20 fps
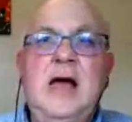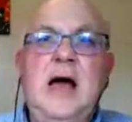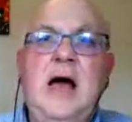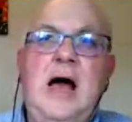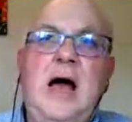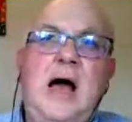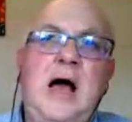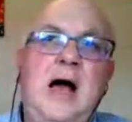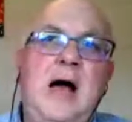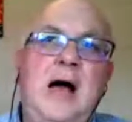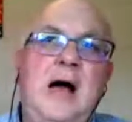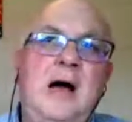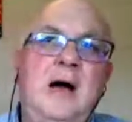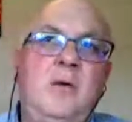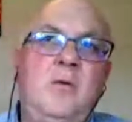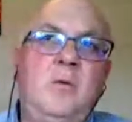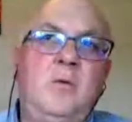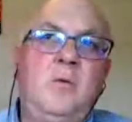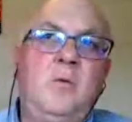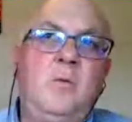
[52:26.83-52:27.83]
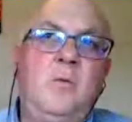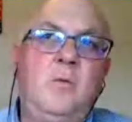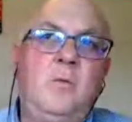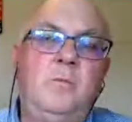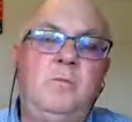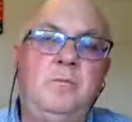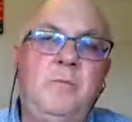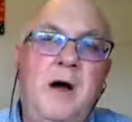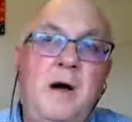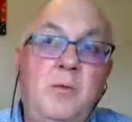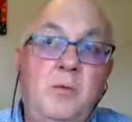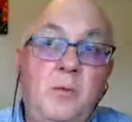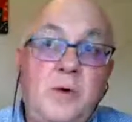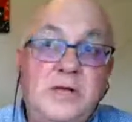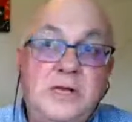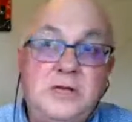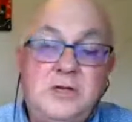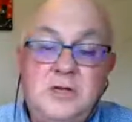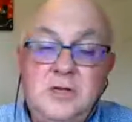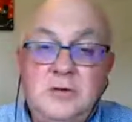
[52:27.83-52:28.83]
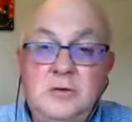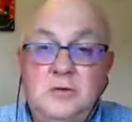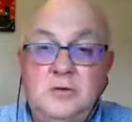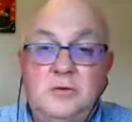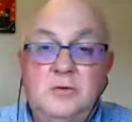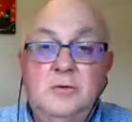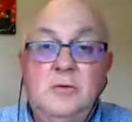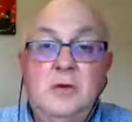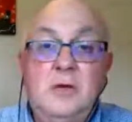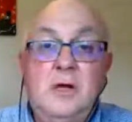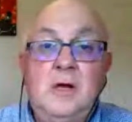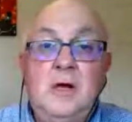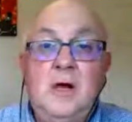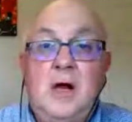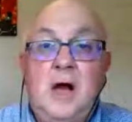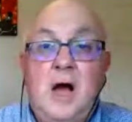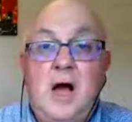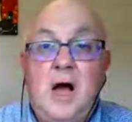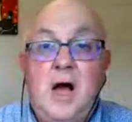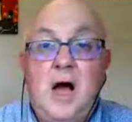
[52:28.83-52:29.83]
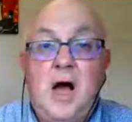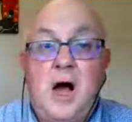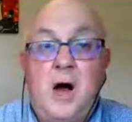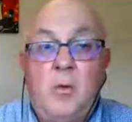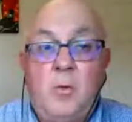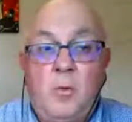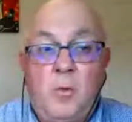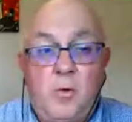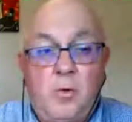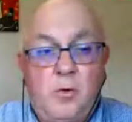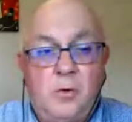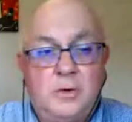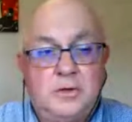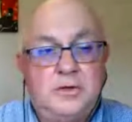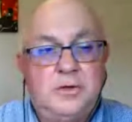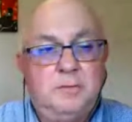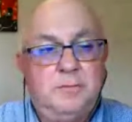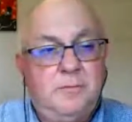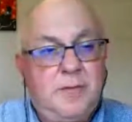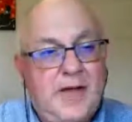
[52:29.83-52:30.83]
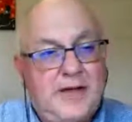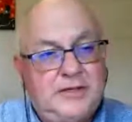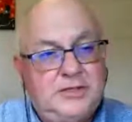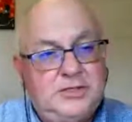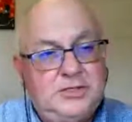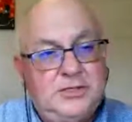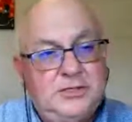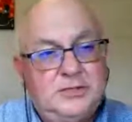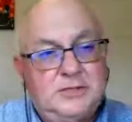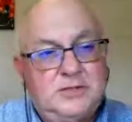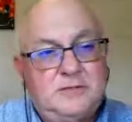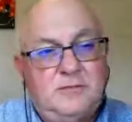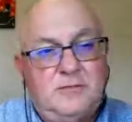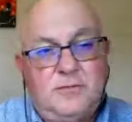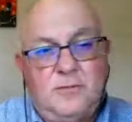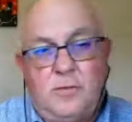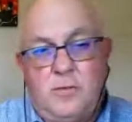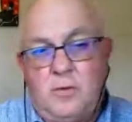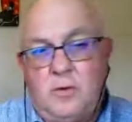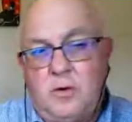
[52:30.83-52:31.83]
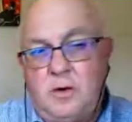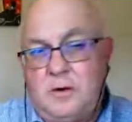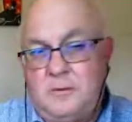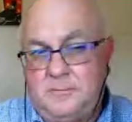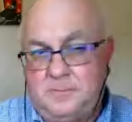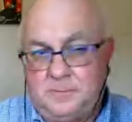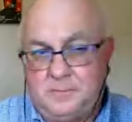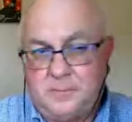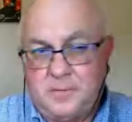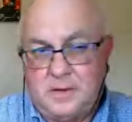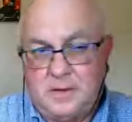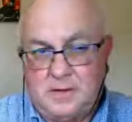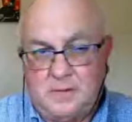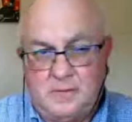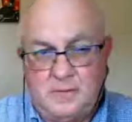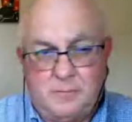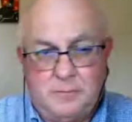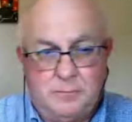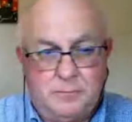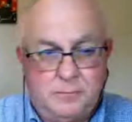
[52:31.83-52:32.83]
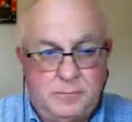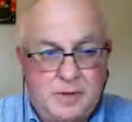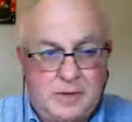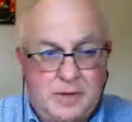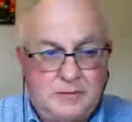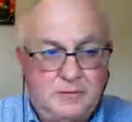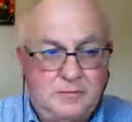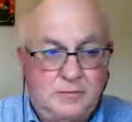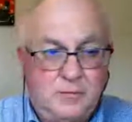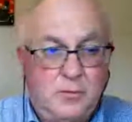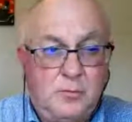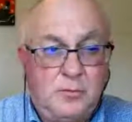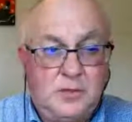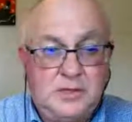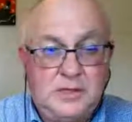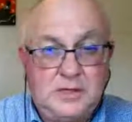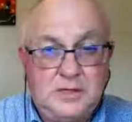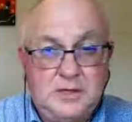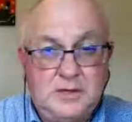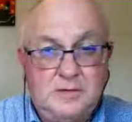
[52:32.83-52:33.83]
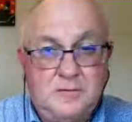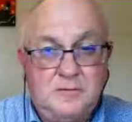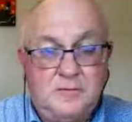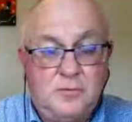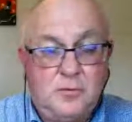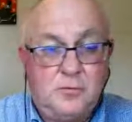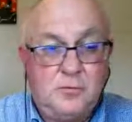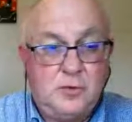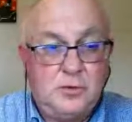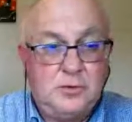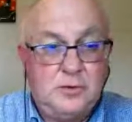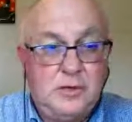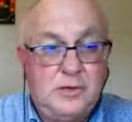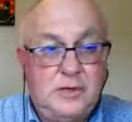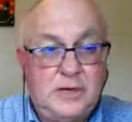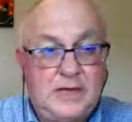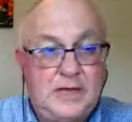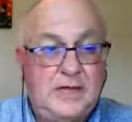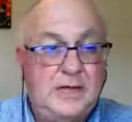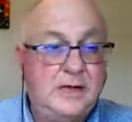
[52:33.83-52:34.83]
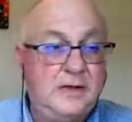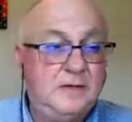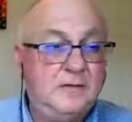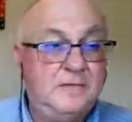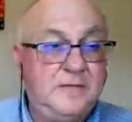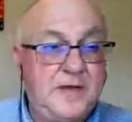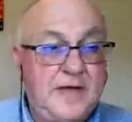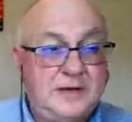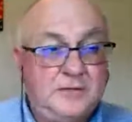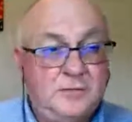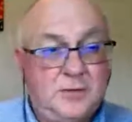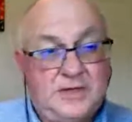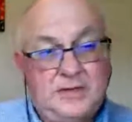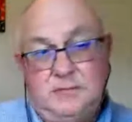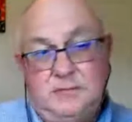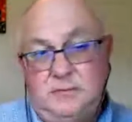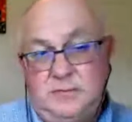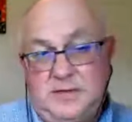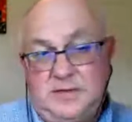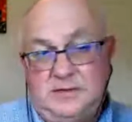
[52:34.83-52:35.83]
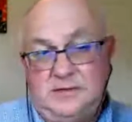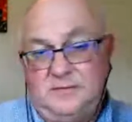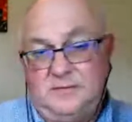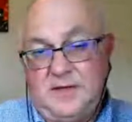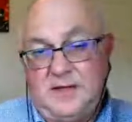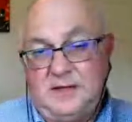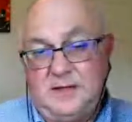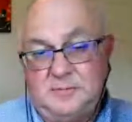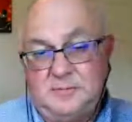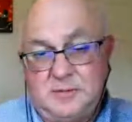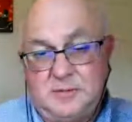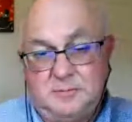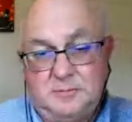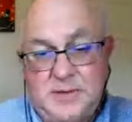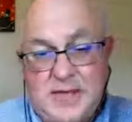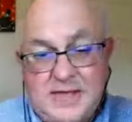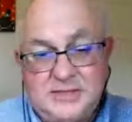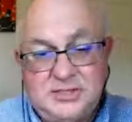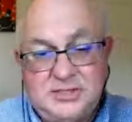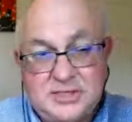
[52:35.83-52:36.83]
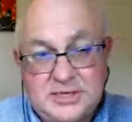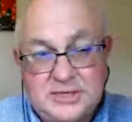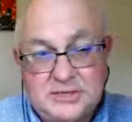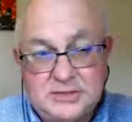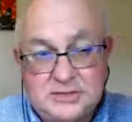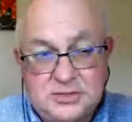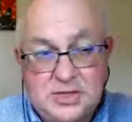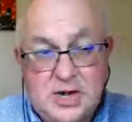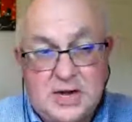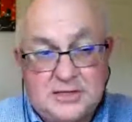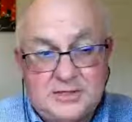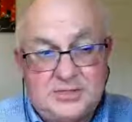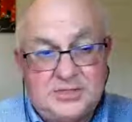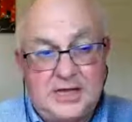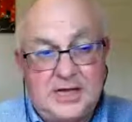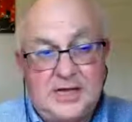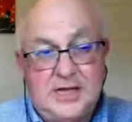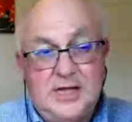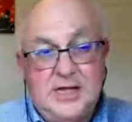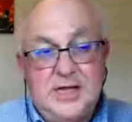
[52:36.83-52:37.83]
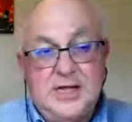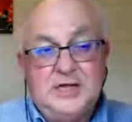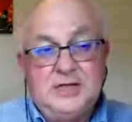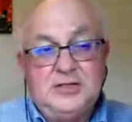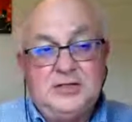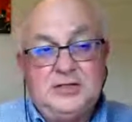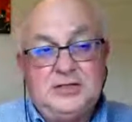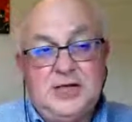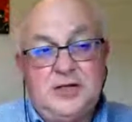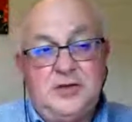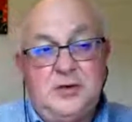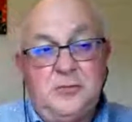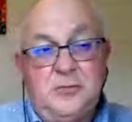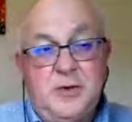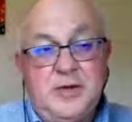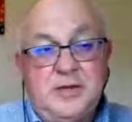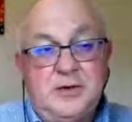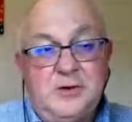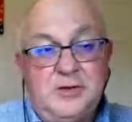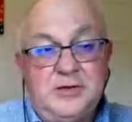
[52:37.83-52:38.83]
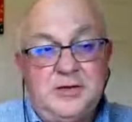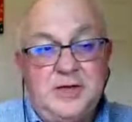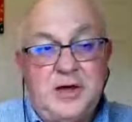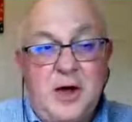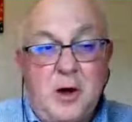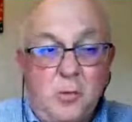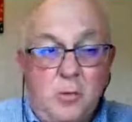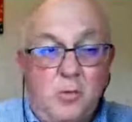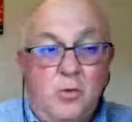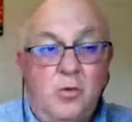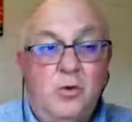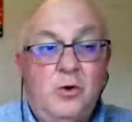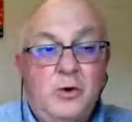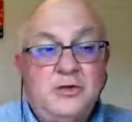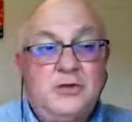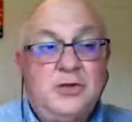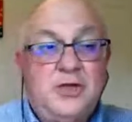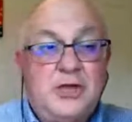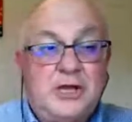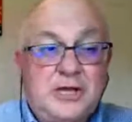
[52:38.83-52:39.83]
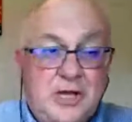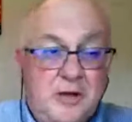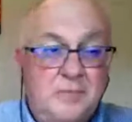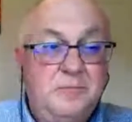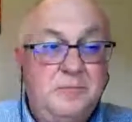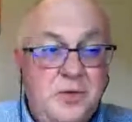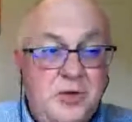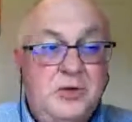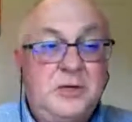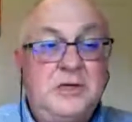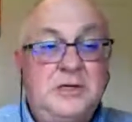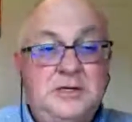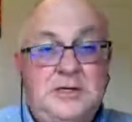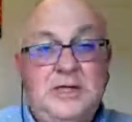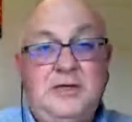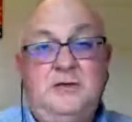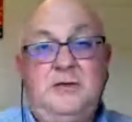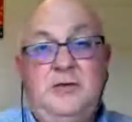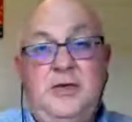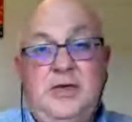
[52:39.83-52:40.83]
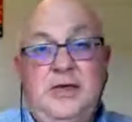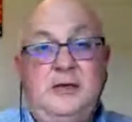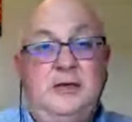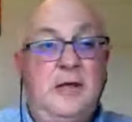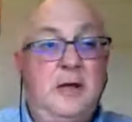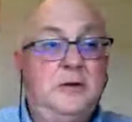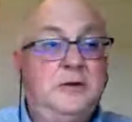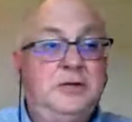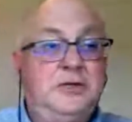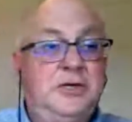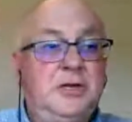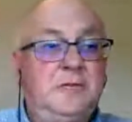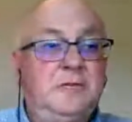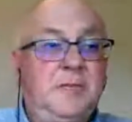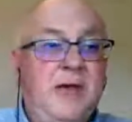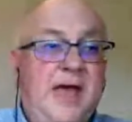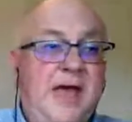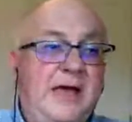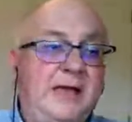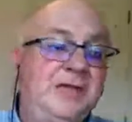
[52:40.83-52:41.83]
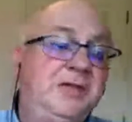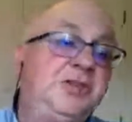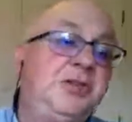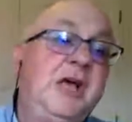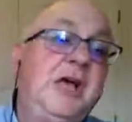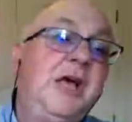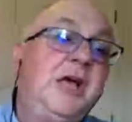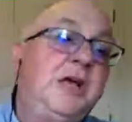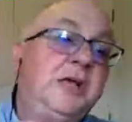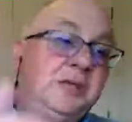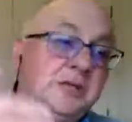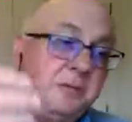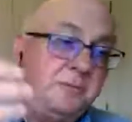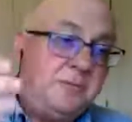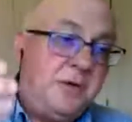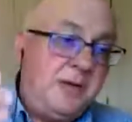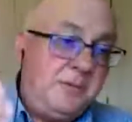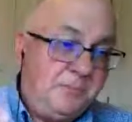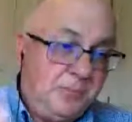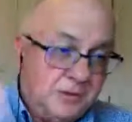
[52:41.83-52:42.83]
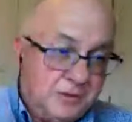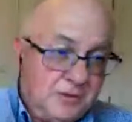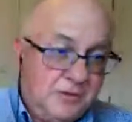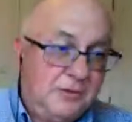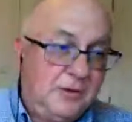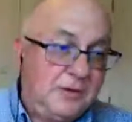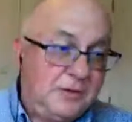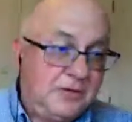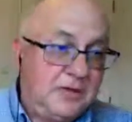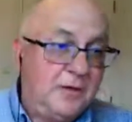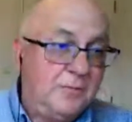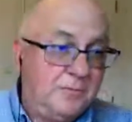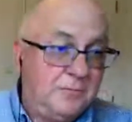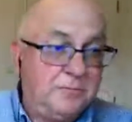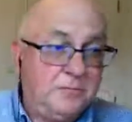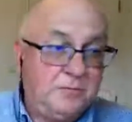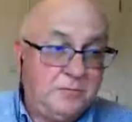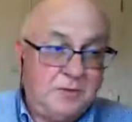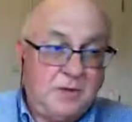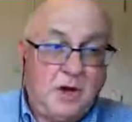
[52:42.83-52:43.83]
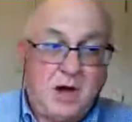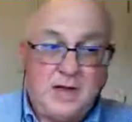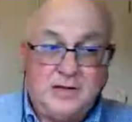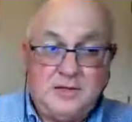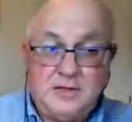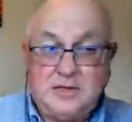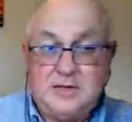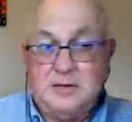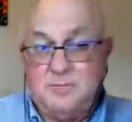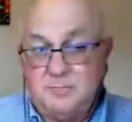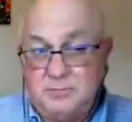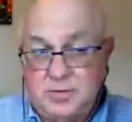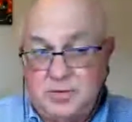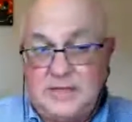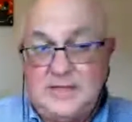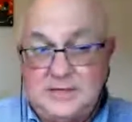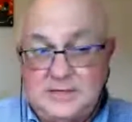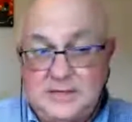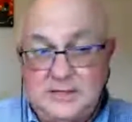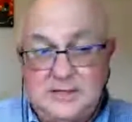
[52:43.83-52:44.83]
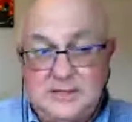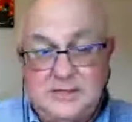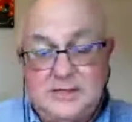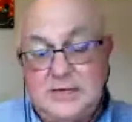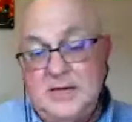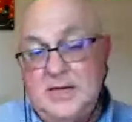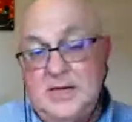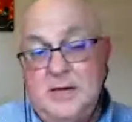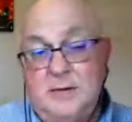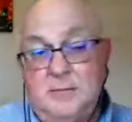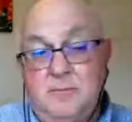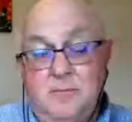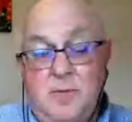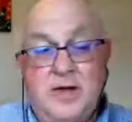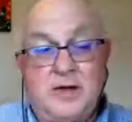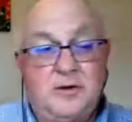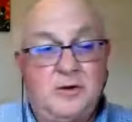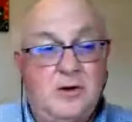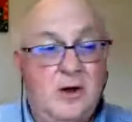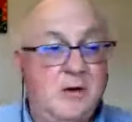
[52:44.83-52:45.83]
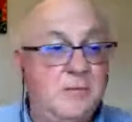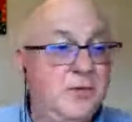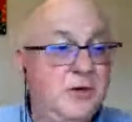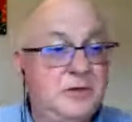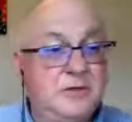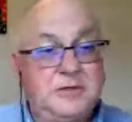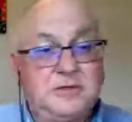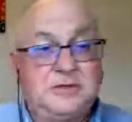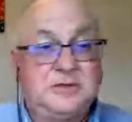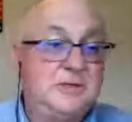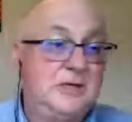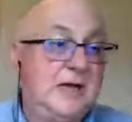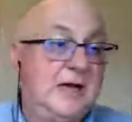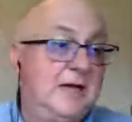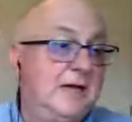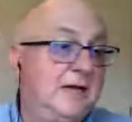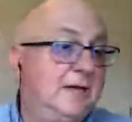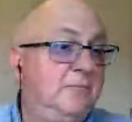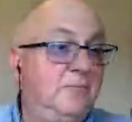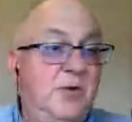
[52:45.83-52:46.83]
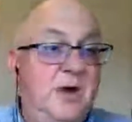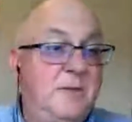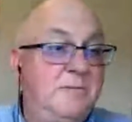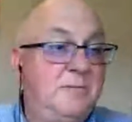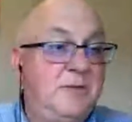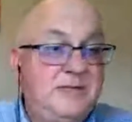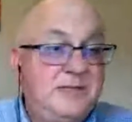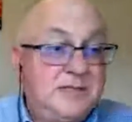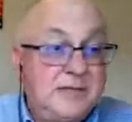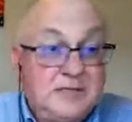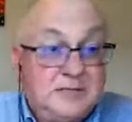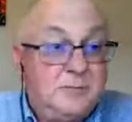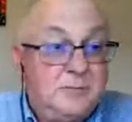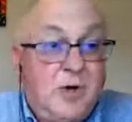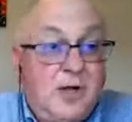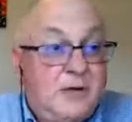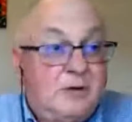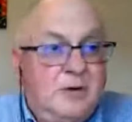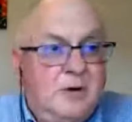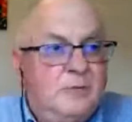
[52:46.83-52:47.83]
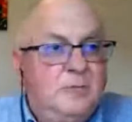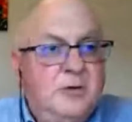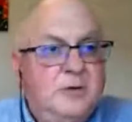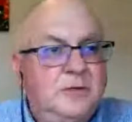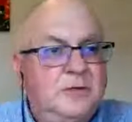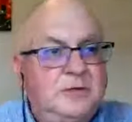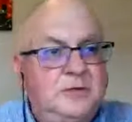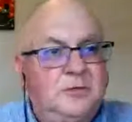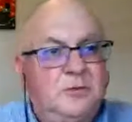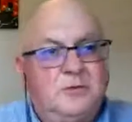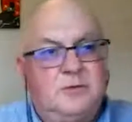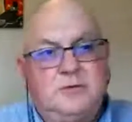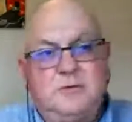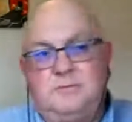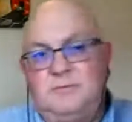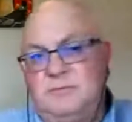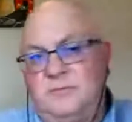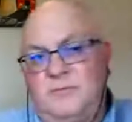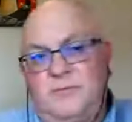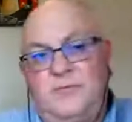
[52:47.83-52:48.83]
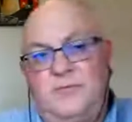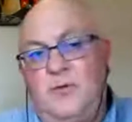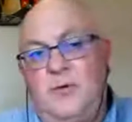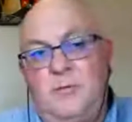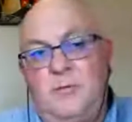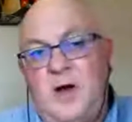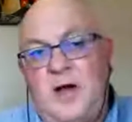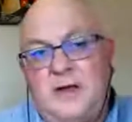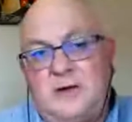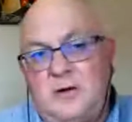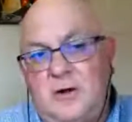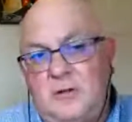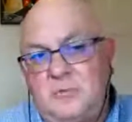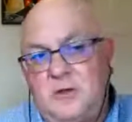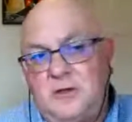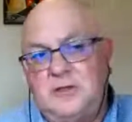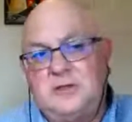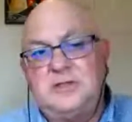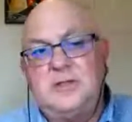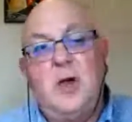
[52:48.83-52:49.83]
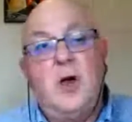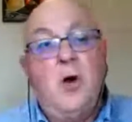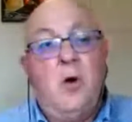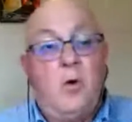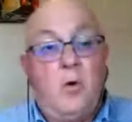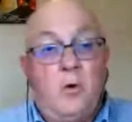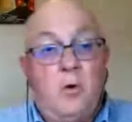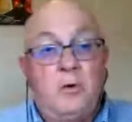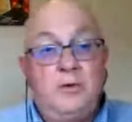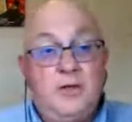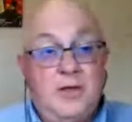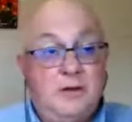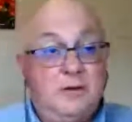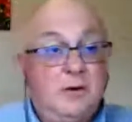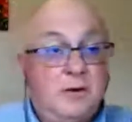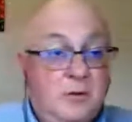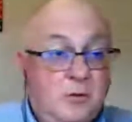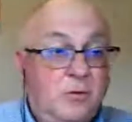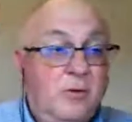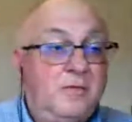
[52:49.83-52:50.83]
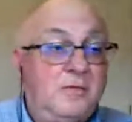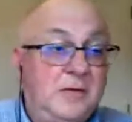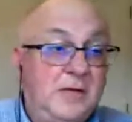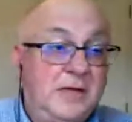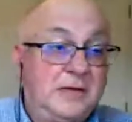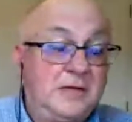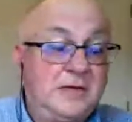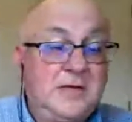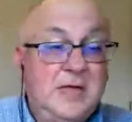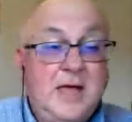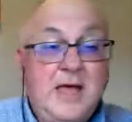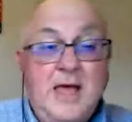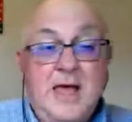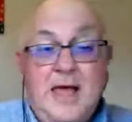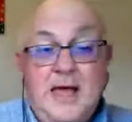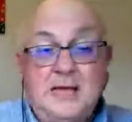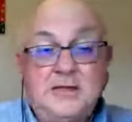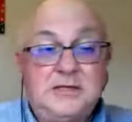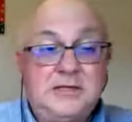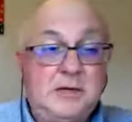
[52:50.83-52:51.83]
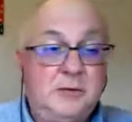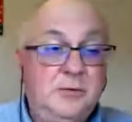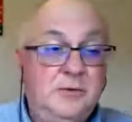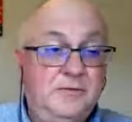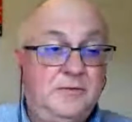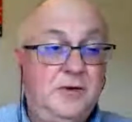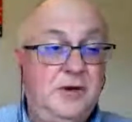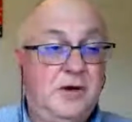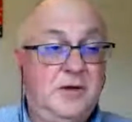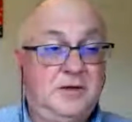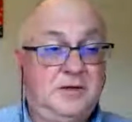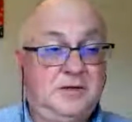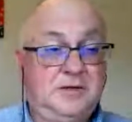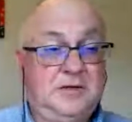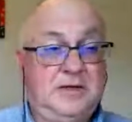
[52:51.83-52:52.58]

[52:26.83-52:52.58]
but we do award badges for both formal and informal learning. And in fact, we developed a badging structure so that we could award the community theologian badge to people who had either completed micro-moocs, might be 6 micro-moocs or 4 micro-moocs, or their equivalent. And so we've got